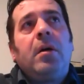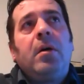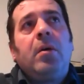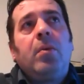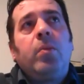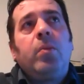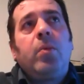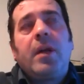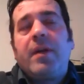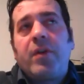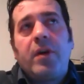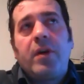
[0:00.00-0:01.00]

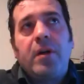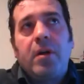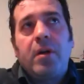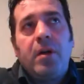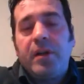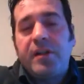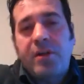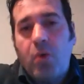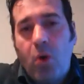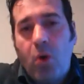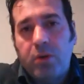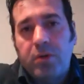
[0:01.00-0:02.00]
whatever it's
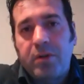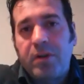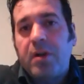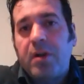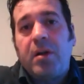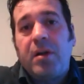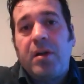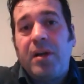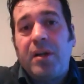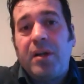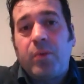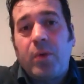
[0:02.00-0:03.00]
called,
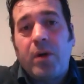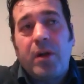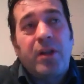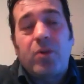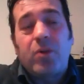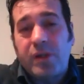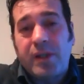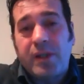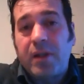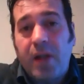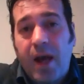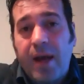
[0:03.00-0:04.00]
it costed
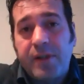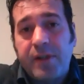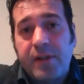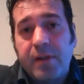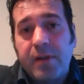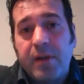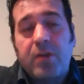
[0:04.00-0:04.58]
lives.